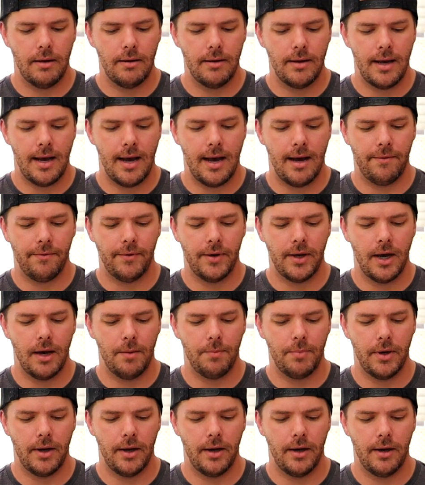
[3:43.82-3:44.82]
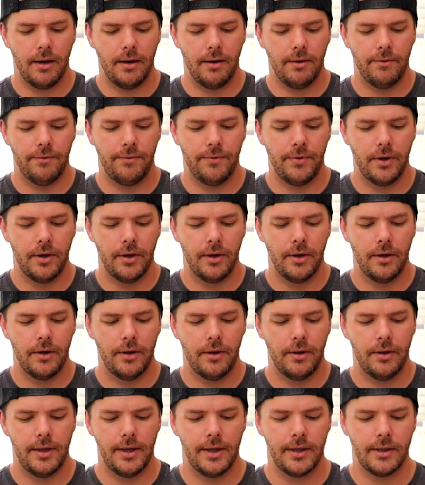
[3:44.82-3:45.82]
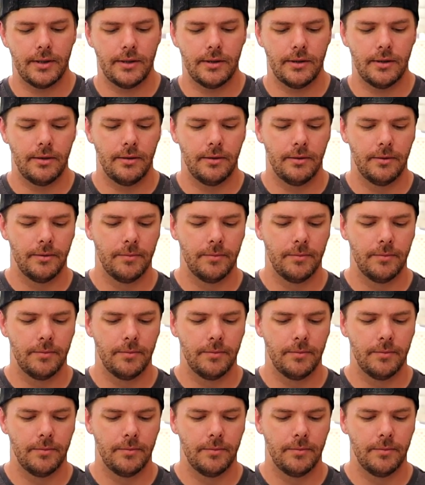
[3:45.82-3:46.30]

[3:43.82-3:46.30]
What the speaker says: half cup of this.